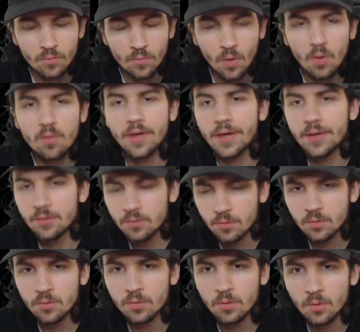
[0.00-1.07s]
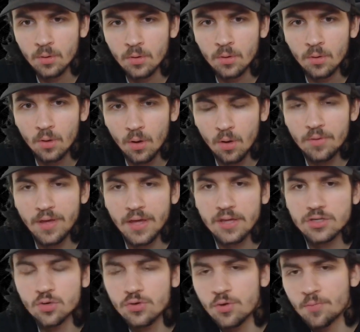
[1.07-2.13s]
Okay. Okay,
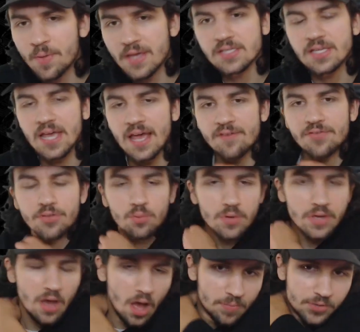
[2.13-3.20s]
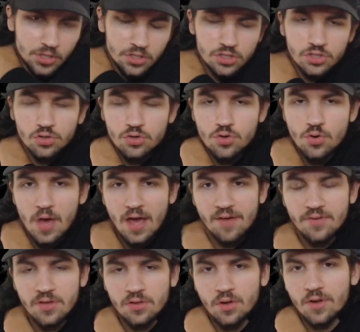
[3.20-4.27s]
so you basically have three options. So you have
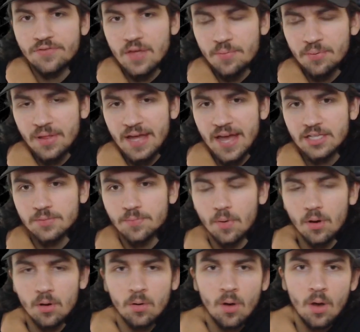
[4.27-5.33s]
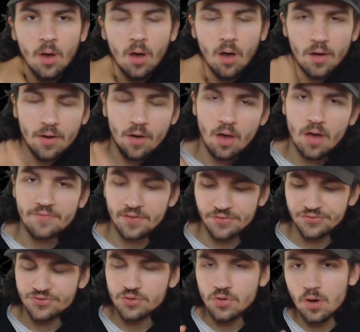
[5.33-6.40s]
either, if they play Expo on
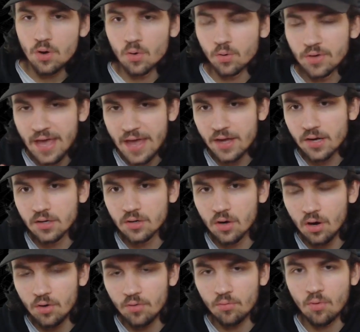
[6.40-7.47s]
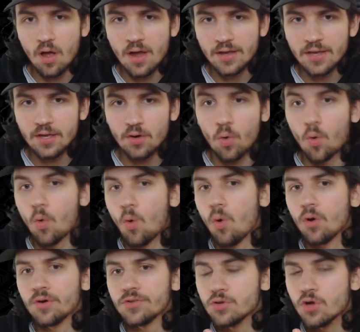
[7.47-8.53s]
offense, you go Cannon Cart, Rocket, or
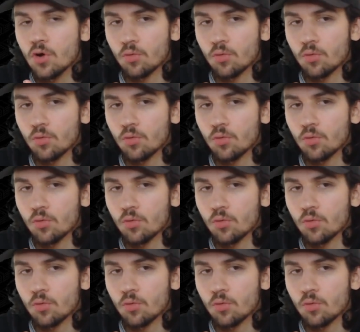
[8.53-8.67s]
you go